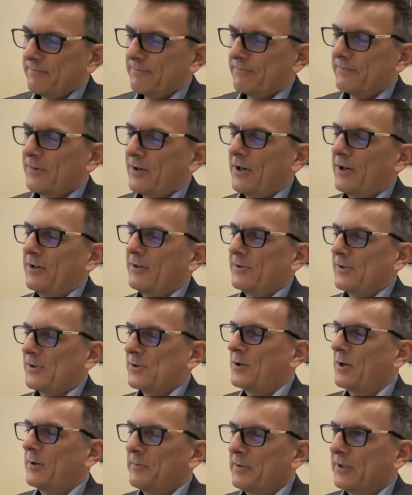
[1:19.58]
Gartner's
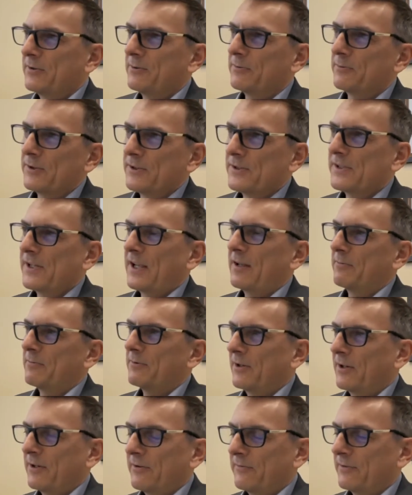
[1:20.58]
dropping the word cyber
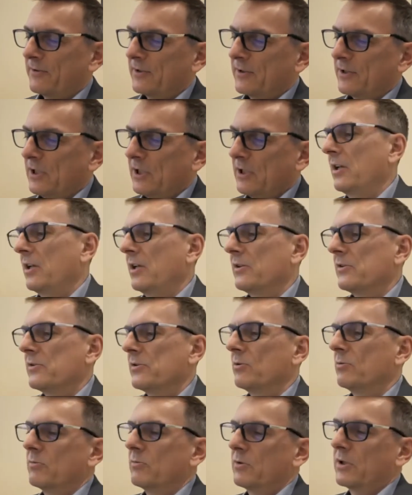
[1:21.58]
often. And
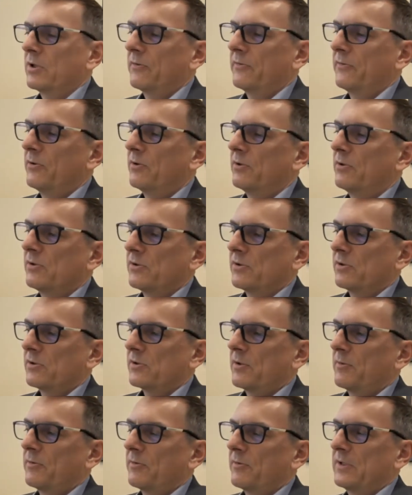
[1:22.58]
so we're going to focus on
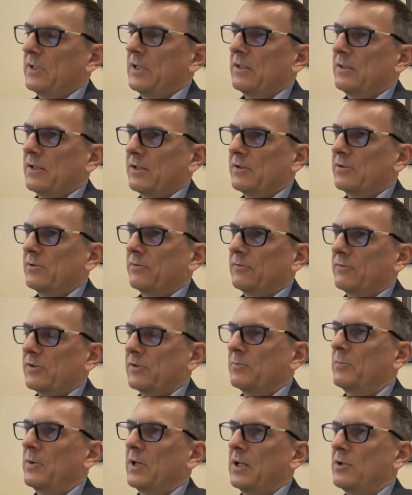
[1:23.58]
some of the attack surface
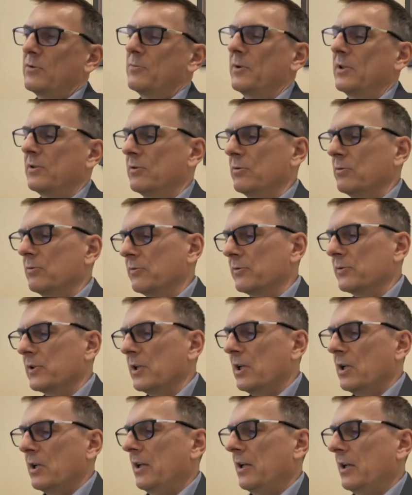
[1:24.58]
management tools,
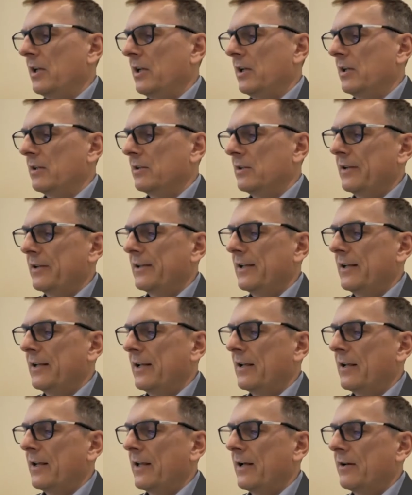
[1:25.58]
and that
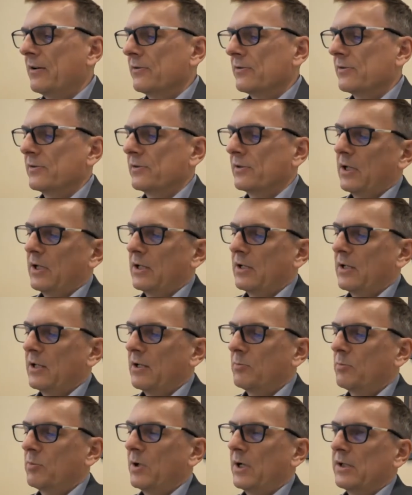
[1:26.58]
allows an
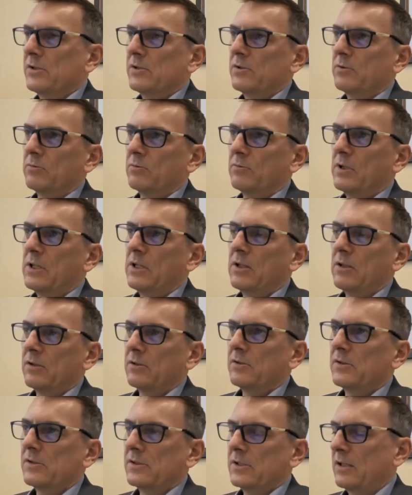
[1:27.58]
enterprise to really
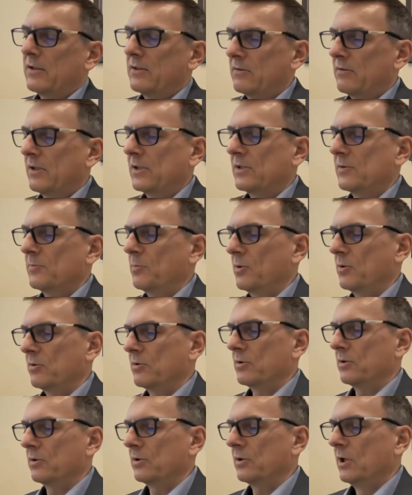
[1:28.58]
understand their
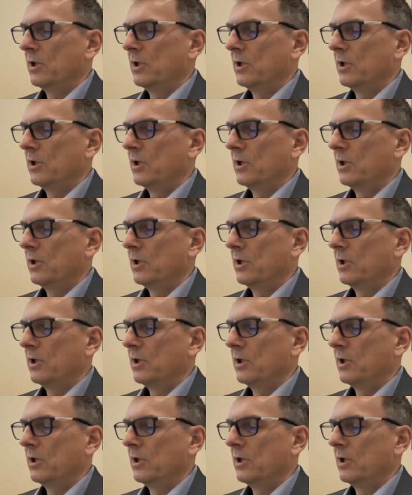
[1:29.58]
exposure.